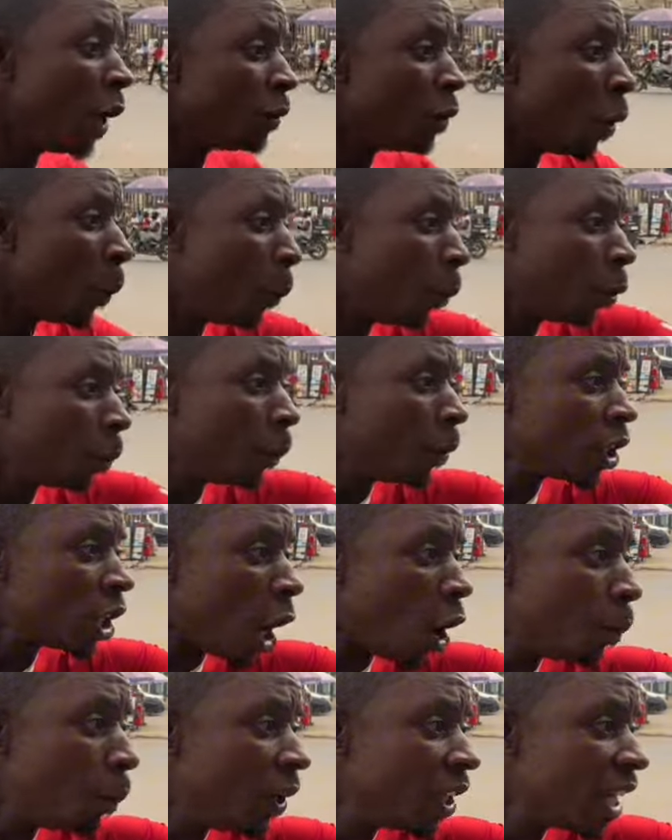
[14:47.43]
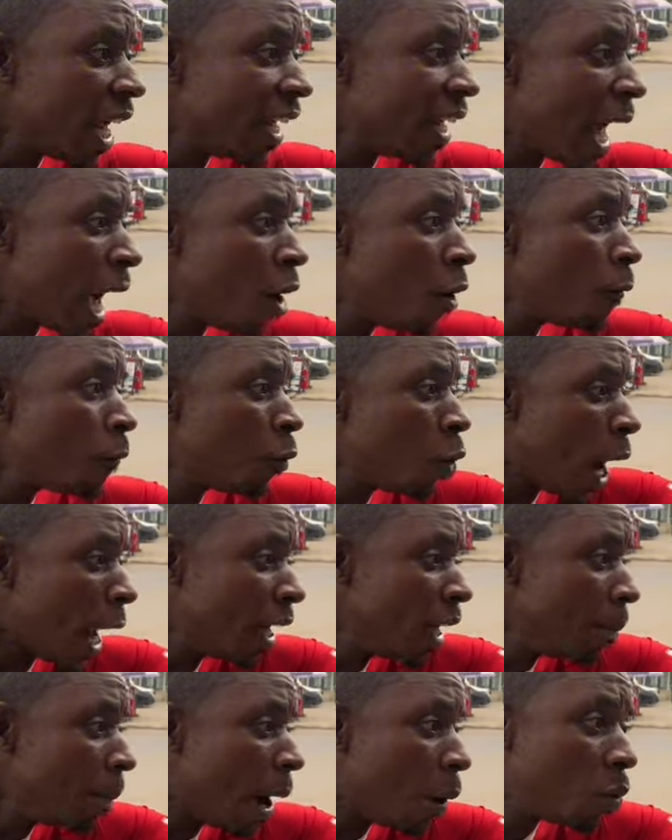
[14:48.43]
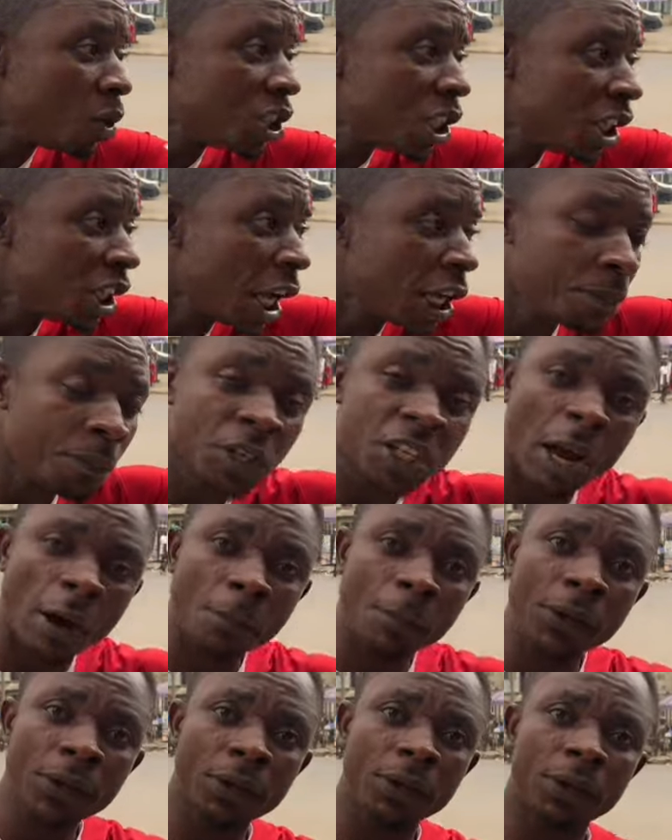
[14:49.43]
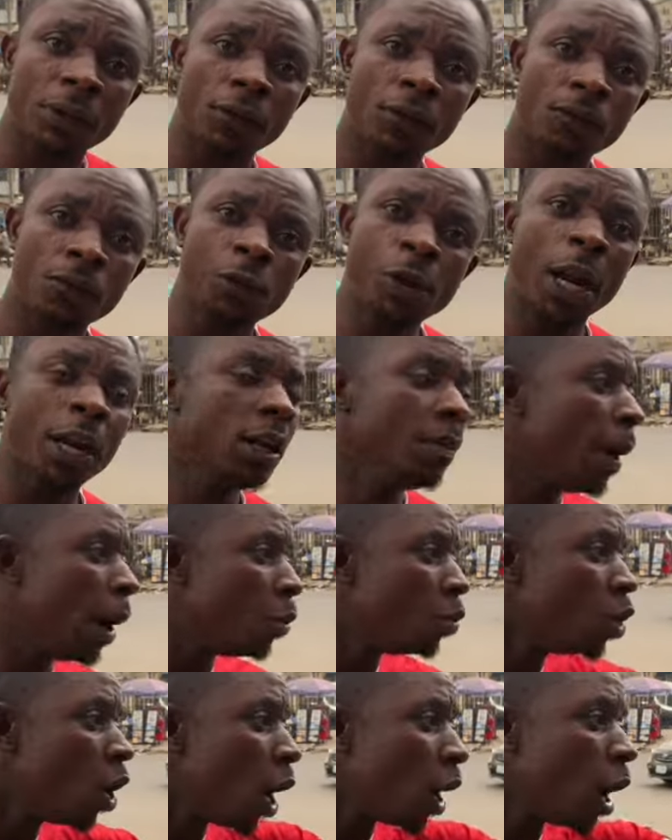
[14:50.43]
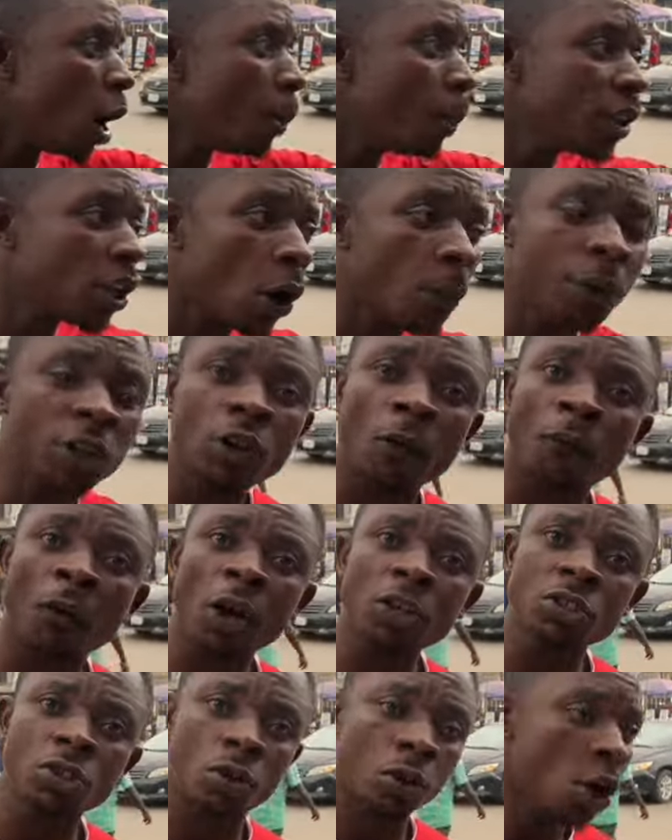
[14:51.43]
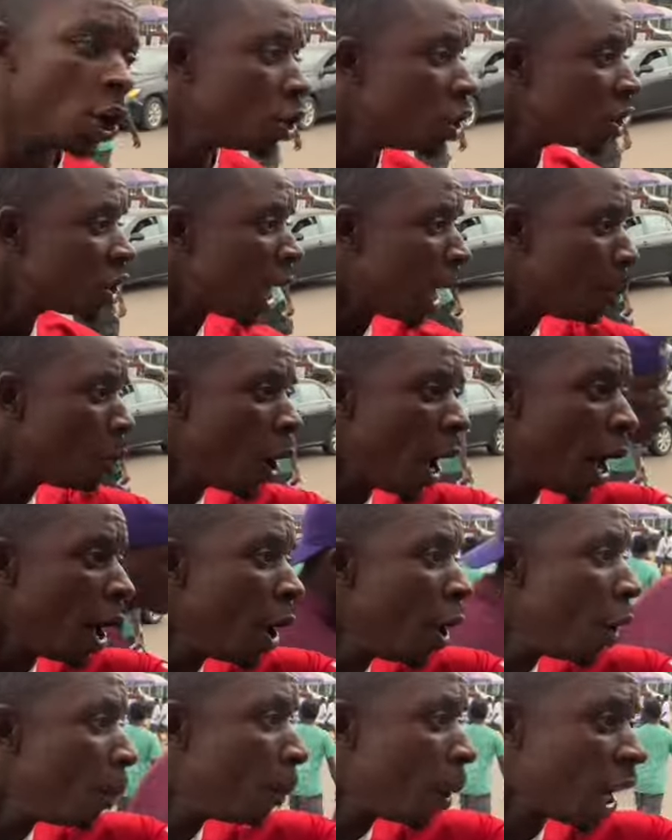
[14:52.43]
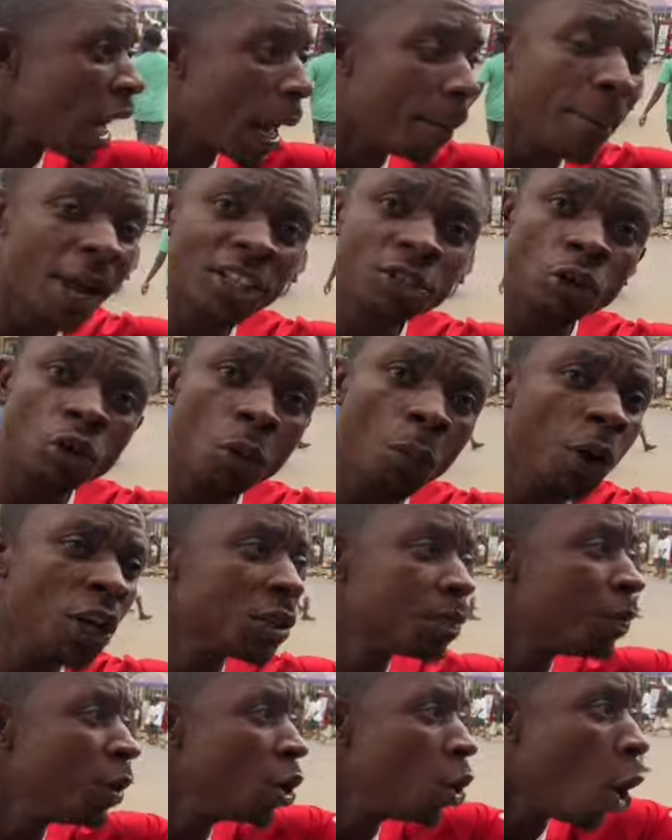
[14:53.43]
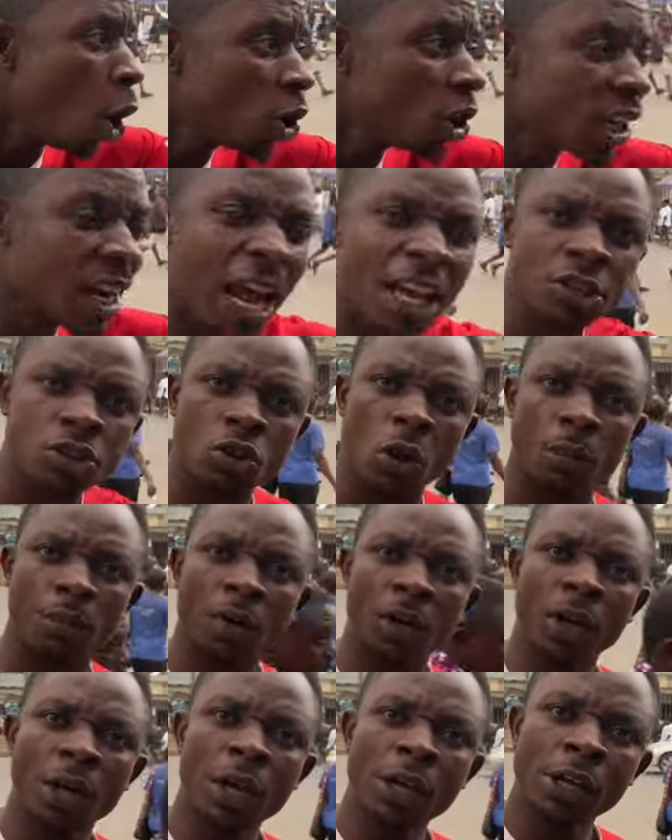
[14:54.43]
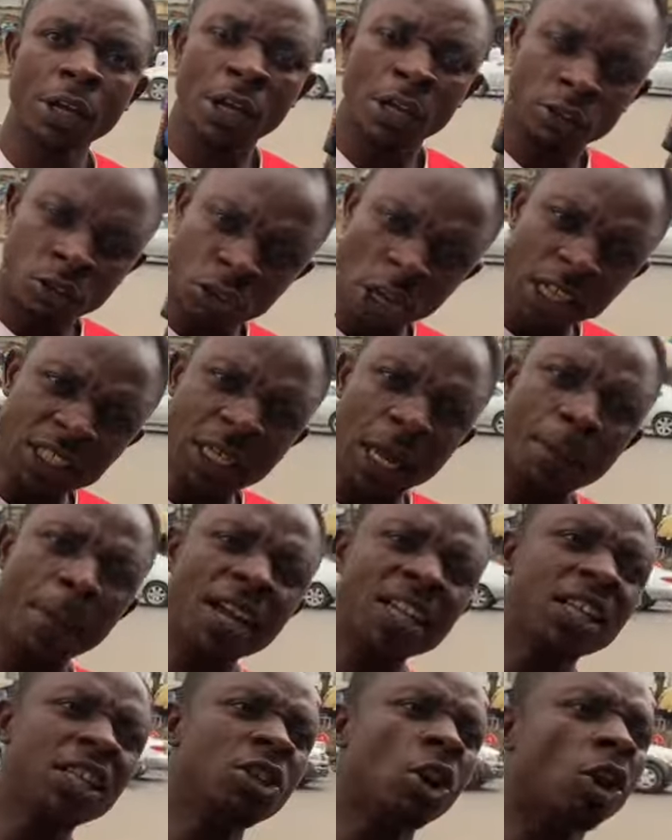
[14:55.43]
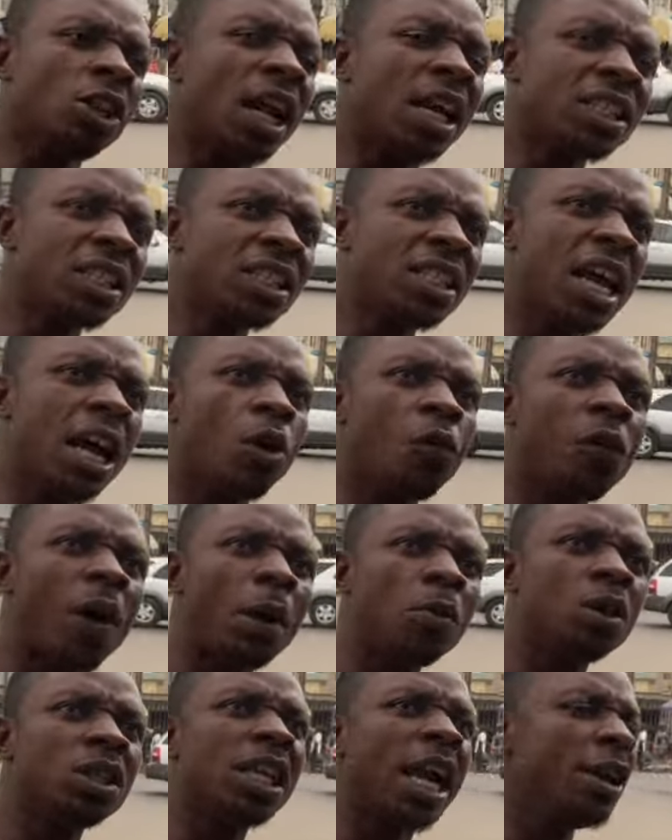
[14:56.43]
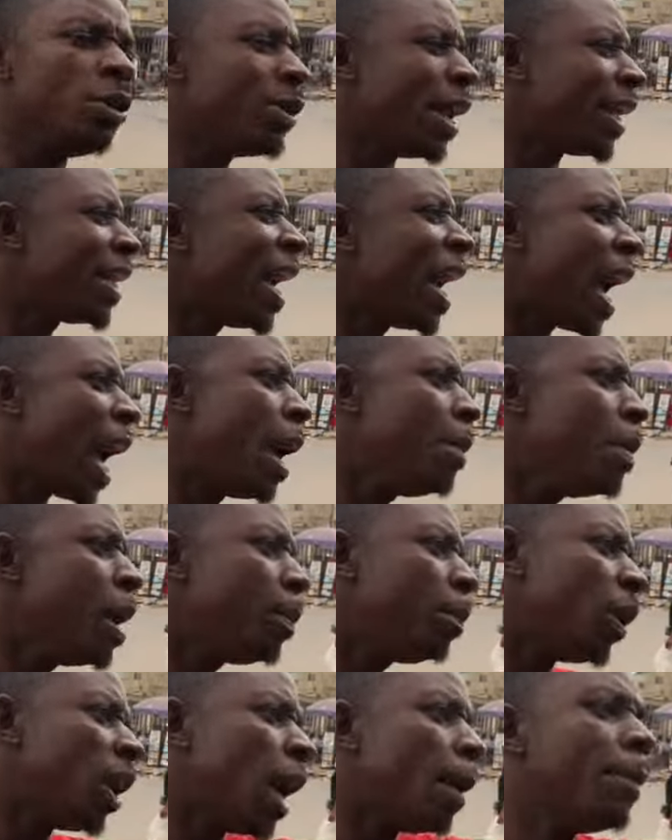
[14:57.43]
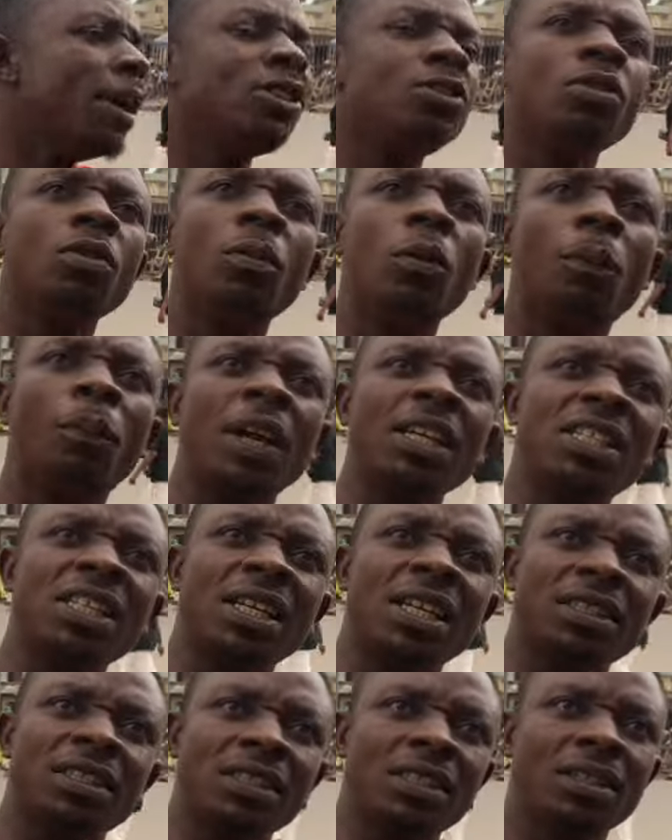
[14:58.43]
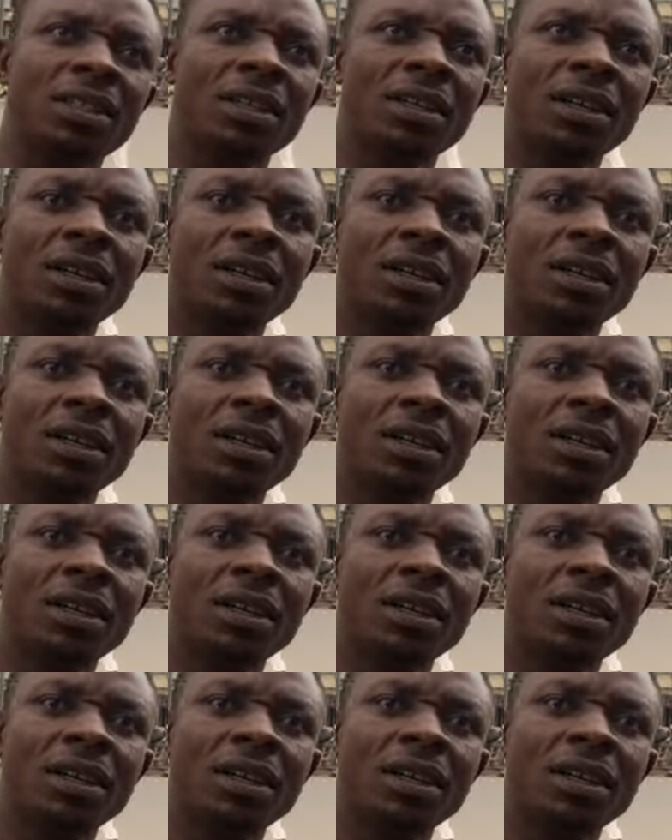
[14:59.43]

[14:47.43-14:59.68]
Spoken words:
you put Peter Obi there now, Fulani man will still get Peter Obi. Fulani man will not allow Peter Obi to function. The same way Bola Ahmed Tinubu is being held ransom. Just imagine the audacity Erufai will tell you that I make Bola Ahmed Tinubu president.